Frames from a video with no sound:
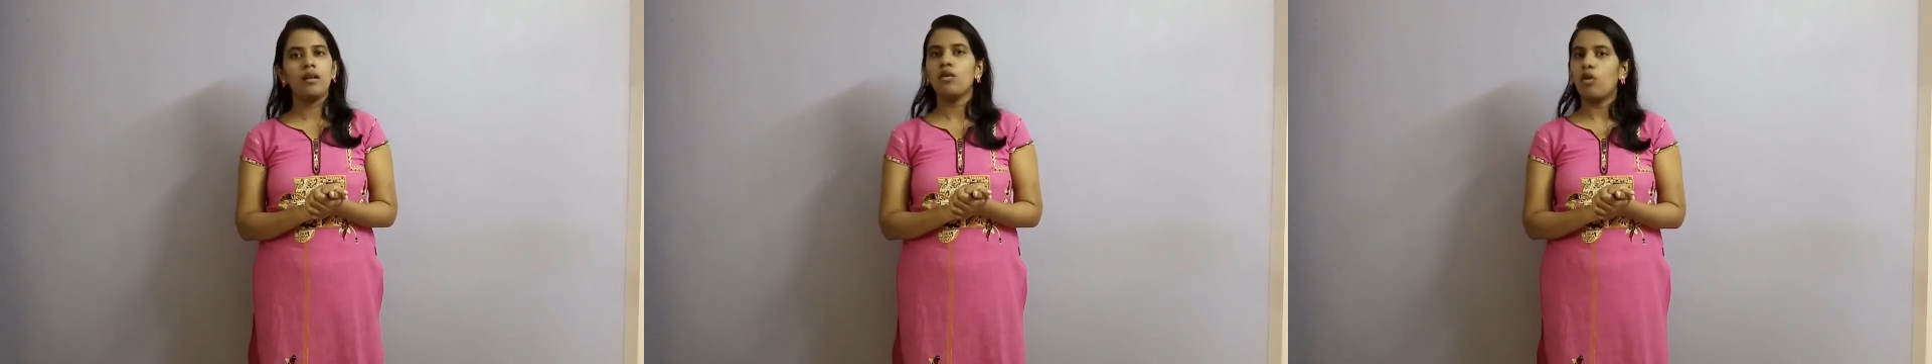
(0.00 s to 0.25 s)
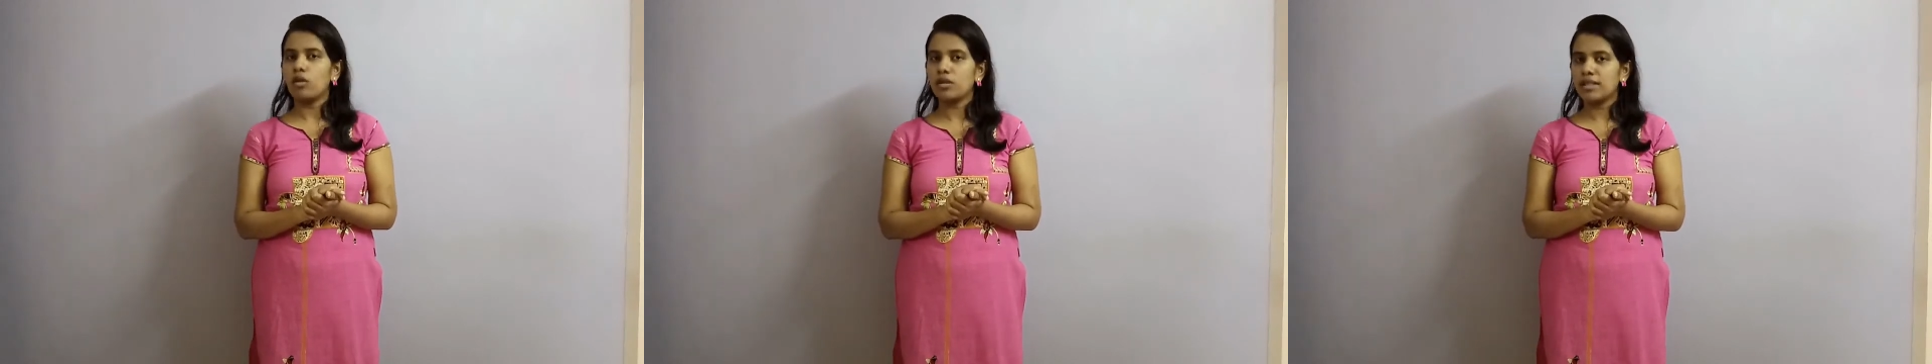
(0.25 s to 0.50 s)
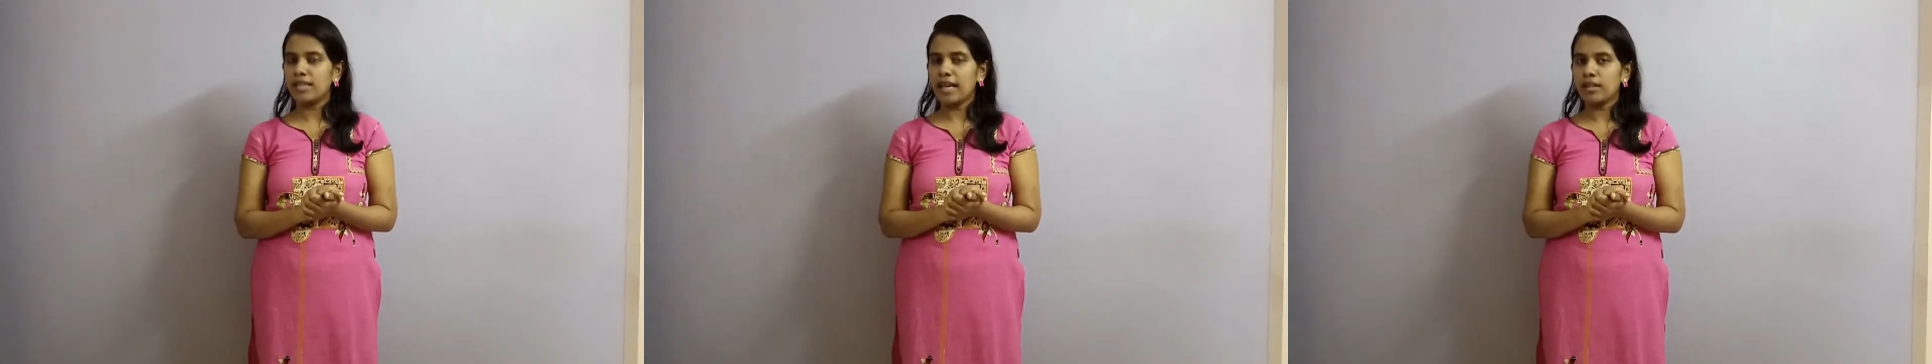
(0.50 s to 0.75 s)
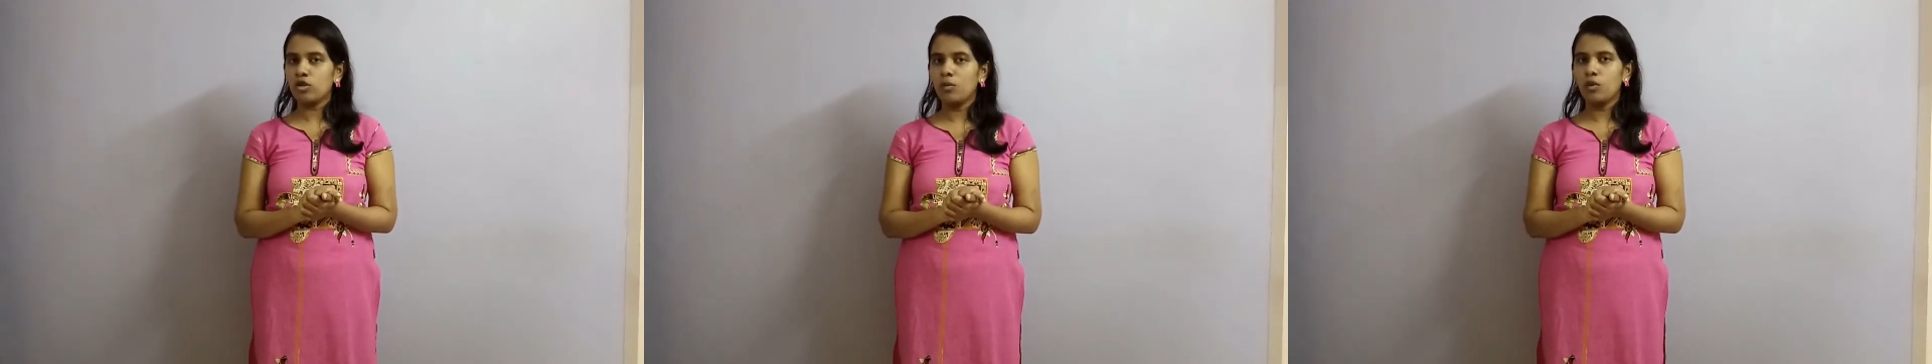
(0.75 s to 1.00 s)
called
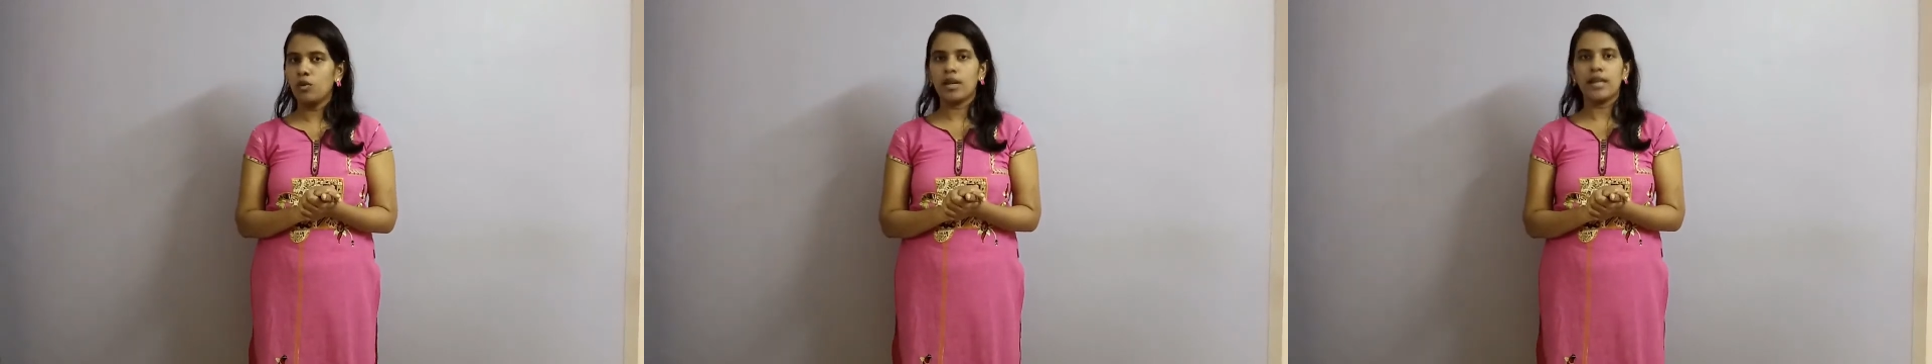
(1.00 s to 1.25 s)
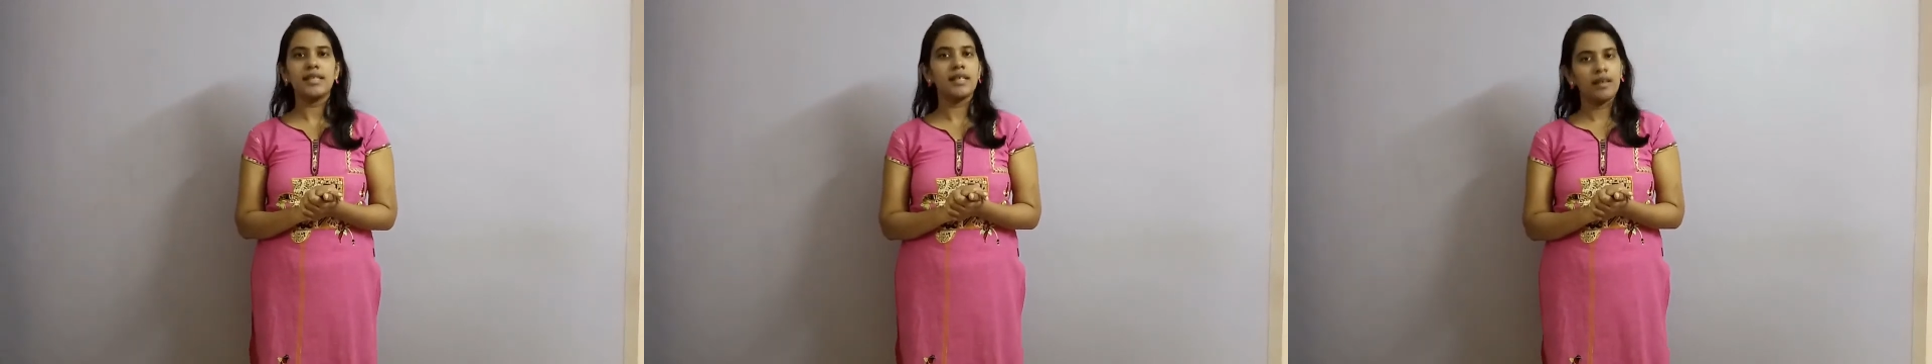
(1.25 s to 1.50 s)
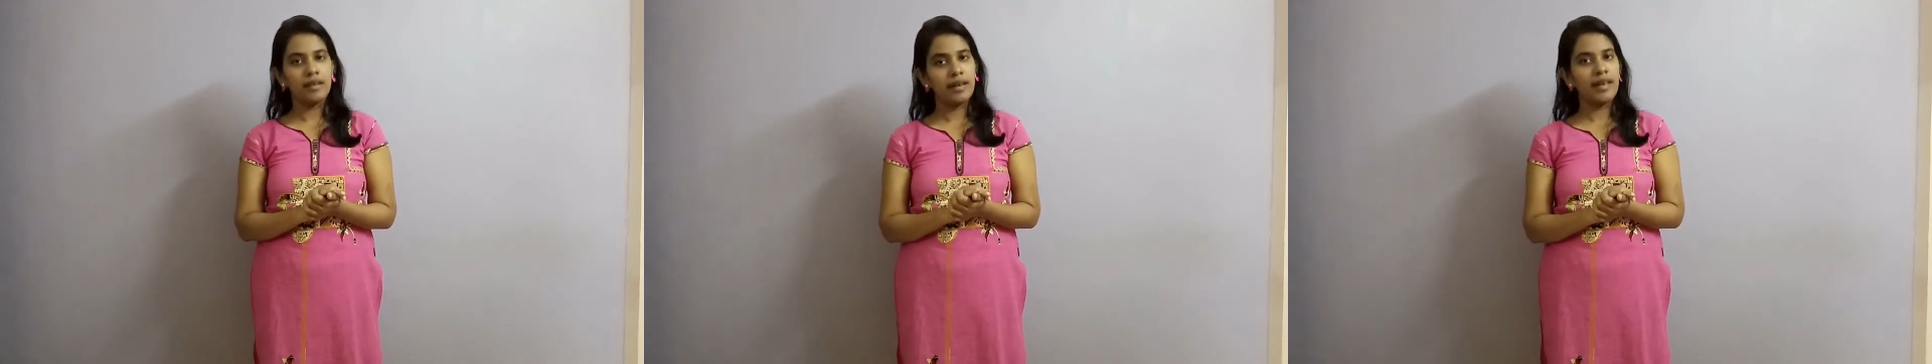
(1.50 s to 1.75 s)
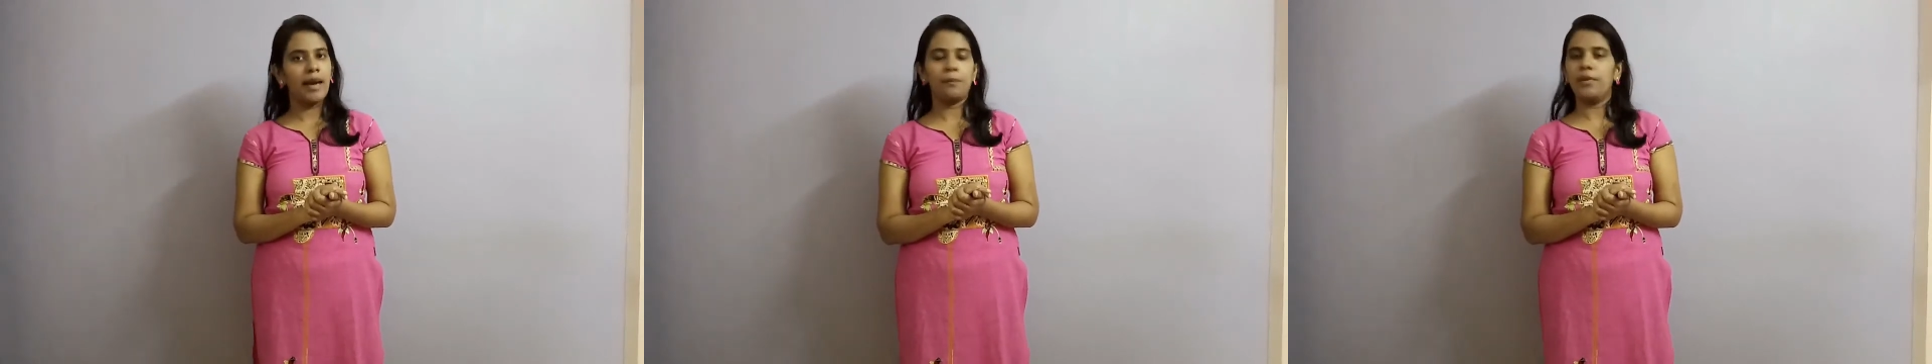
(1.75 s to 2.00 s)
Xanthomonas
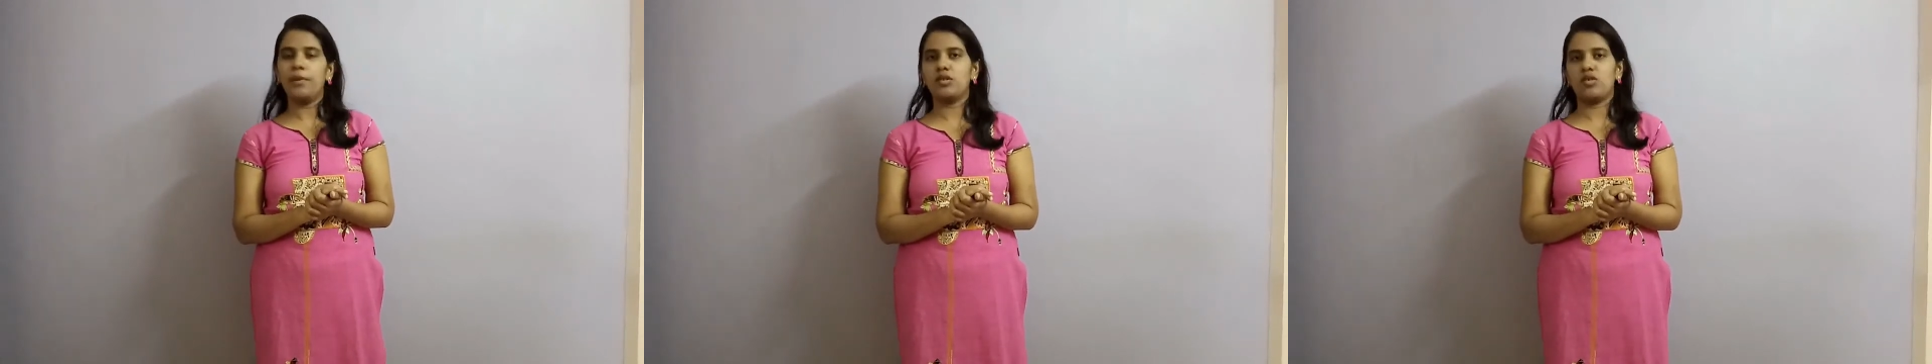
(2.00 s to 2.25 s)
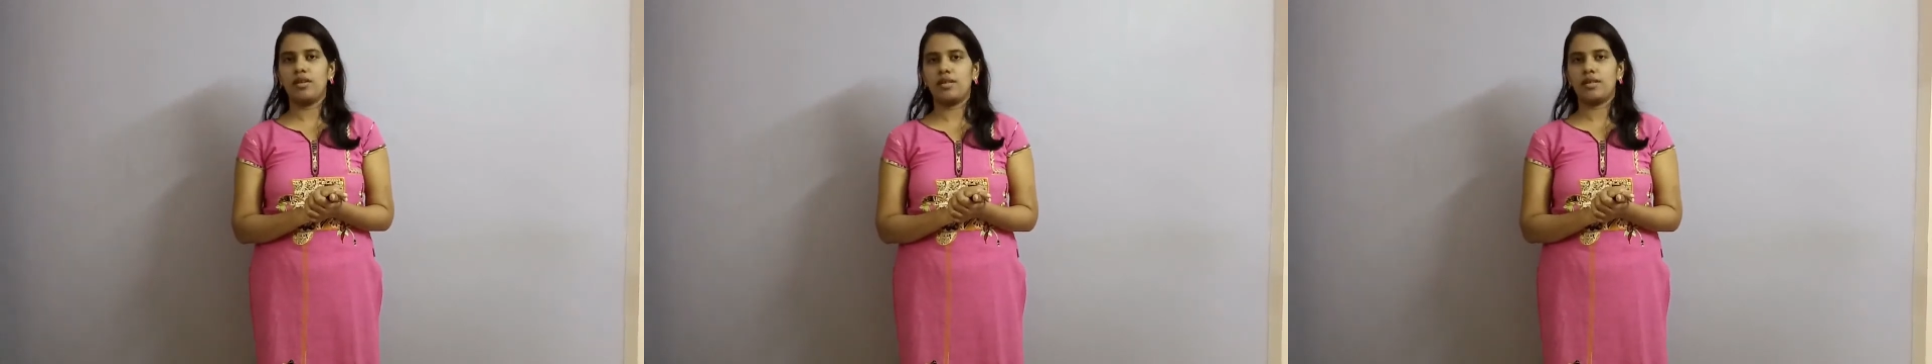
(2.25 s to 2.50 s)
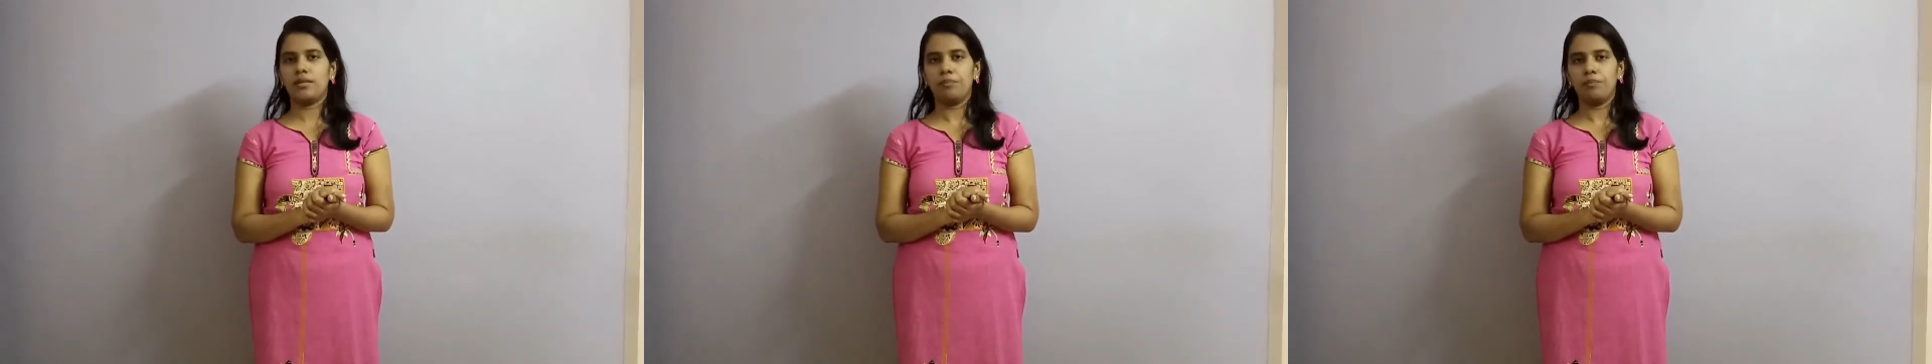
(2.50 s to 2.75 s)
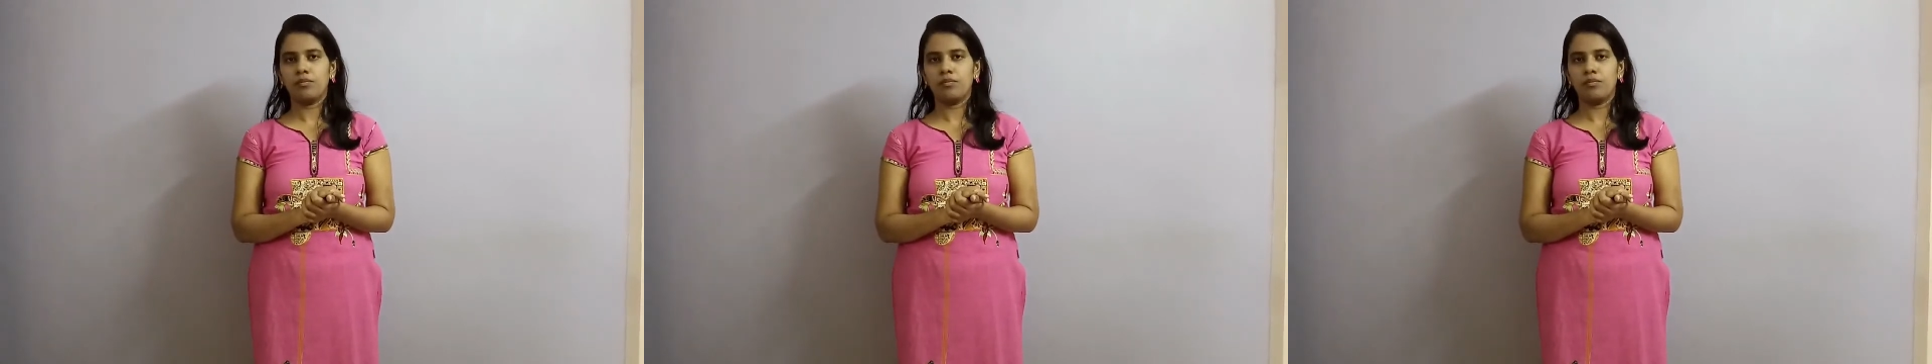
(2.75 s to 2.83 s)
campestris.